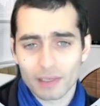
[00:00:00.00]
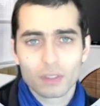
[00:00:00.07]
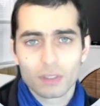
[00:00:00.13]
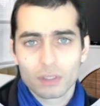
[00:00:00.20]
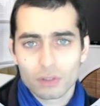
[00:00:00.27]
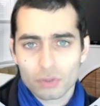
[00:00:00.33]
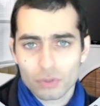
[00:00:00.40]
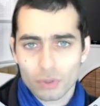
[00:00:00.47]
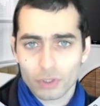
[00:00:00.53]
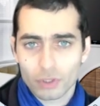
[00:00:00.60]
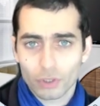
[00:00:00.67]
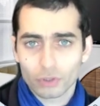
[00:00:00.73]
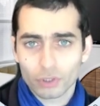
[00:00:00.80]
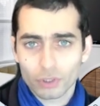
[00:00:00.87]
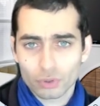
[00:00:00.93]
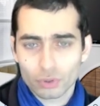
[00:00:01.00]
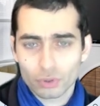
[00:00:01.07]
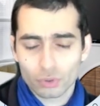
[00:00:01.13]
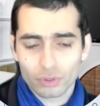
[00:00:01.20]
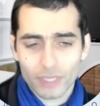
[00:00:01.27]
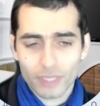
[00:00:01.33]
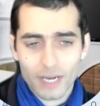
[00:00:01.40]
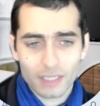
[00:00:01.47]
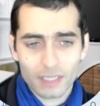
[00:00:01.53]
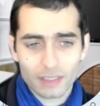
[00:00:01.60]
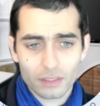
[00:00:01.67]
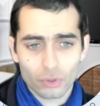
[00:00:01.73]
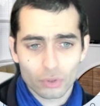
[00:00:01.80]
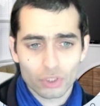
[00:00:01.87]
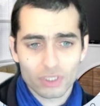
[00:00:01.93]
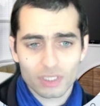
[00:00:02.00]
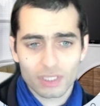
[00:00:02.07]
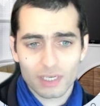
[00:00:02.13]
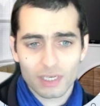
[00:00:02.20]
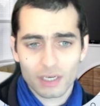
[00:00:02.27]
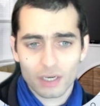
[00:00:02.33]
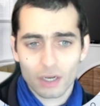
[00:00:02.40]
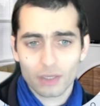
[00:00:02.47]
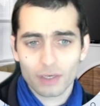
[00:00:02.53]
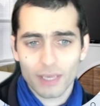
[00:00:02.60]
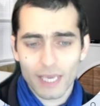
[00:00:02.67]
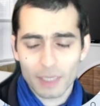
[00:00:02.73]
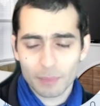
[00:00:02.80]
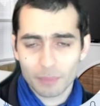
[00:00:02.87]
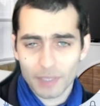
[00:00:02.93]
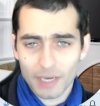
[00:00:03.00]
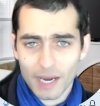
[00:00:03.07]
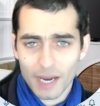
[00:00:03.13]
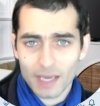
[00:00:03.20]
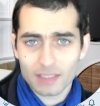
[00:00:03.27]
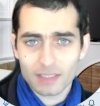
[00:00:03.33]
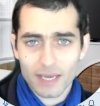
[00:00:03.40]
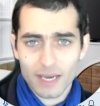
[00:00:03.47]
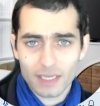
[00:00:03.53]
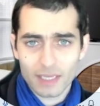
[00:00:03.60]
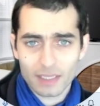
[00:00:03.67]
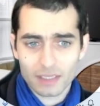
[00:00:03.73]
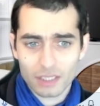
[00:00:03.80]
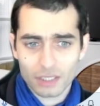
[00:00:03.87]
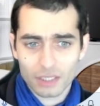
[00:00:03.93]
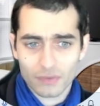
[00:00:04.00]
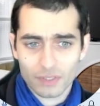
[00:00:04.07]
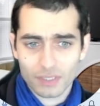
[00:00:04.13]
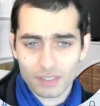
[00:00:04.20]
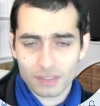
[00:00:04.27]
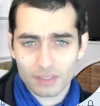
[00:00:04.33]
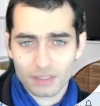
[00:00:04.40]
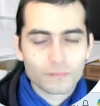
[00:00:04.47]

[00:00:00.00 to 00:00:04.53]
So in order to do that, you just click on APIs and services.